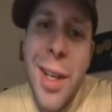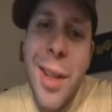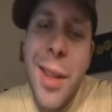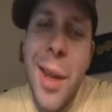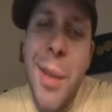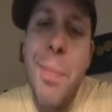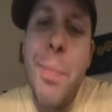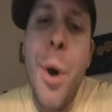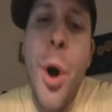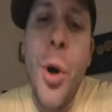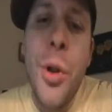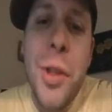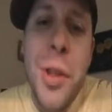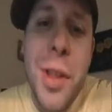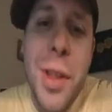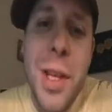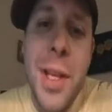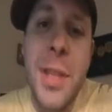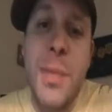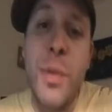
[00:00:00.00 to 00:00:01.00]
that both
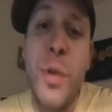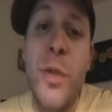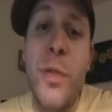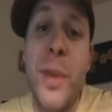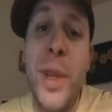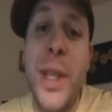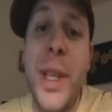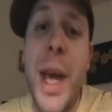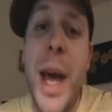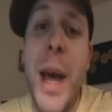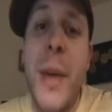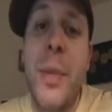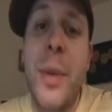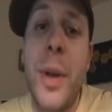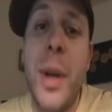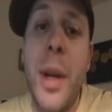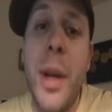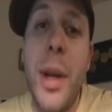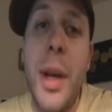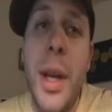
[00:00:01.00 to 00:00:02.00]
of these movements
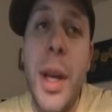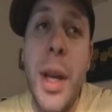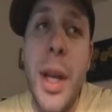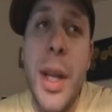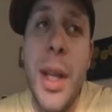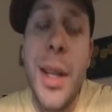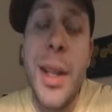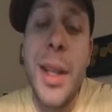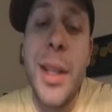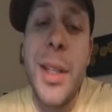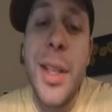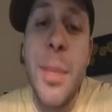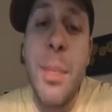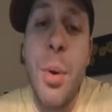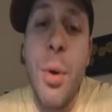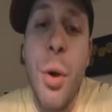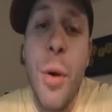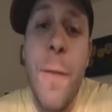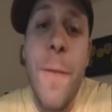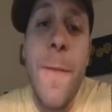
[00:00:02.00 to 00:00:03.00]
happen, and that there's
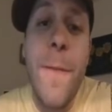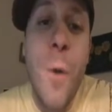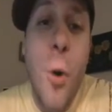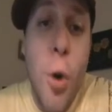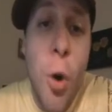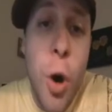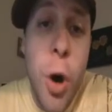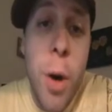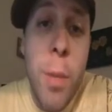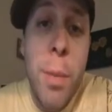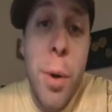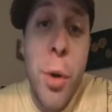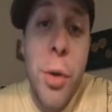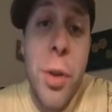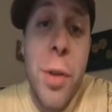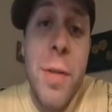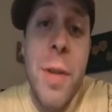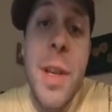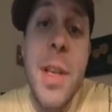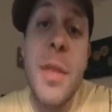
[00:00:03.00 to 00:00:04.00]
support for
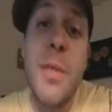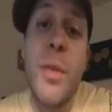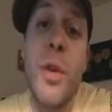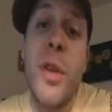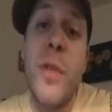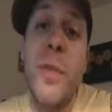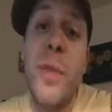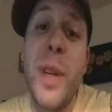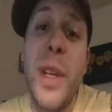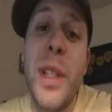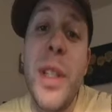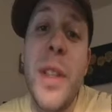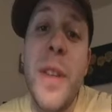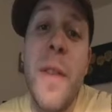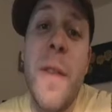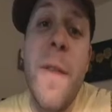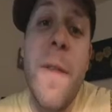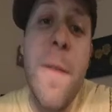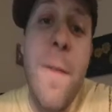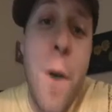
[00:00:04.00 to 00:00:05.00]
both of these movements,
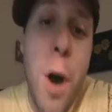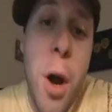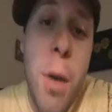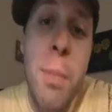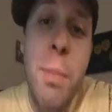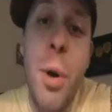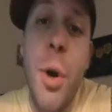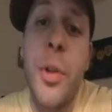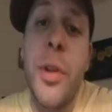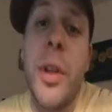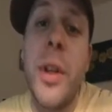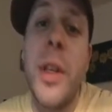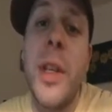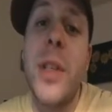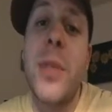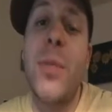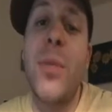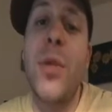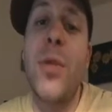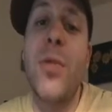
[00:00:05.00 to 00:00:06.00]
from both of
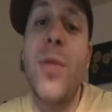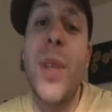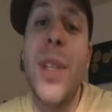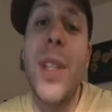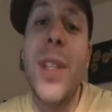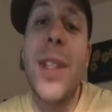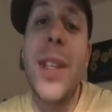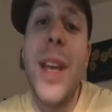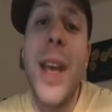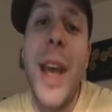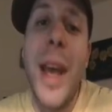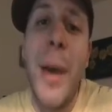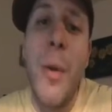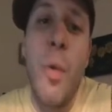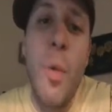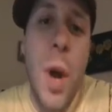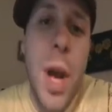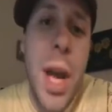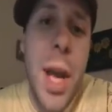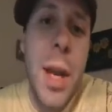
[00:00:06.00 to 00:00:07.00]
these movements,
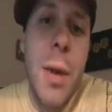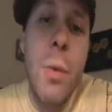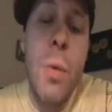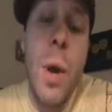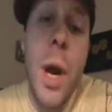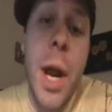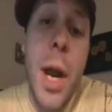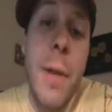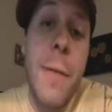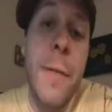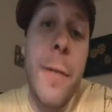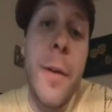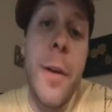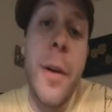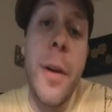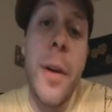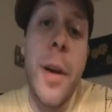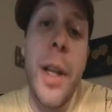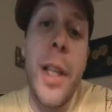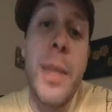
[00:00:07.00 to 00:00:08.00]
and when and
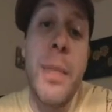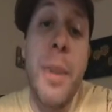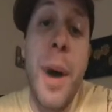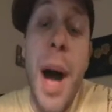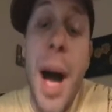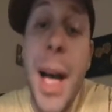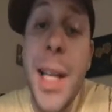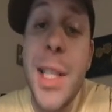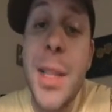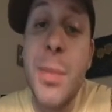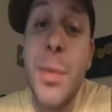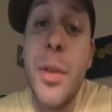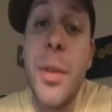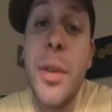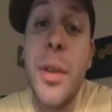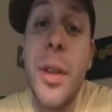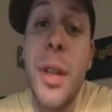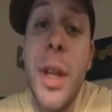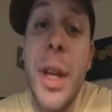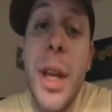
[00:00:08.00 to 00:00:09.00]
wherever it's
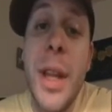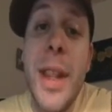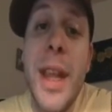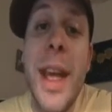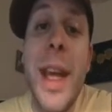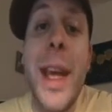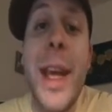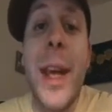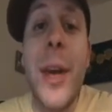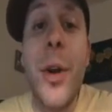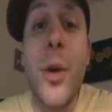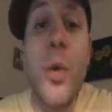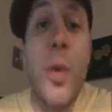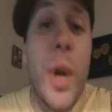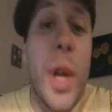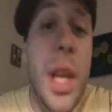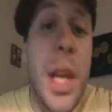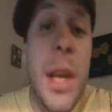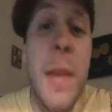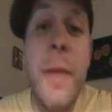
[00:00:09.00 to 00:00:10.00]
possible, they
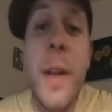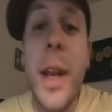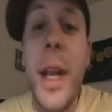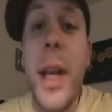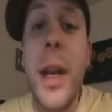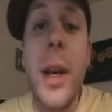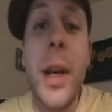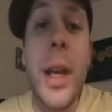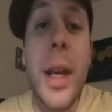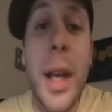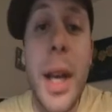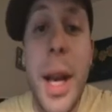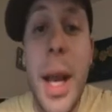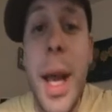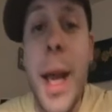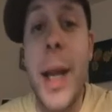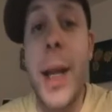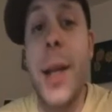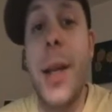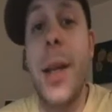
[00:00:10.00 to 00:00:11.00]
interweave and
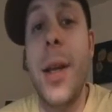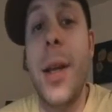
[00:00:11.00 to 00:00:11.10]
interconnect.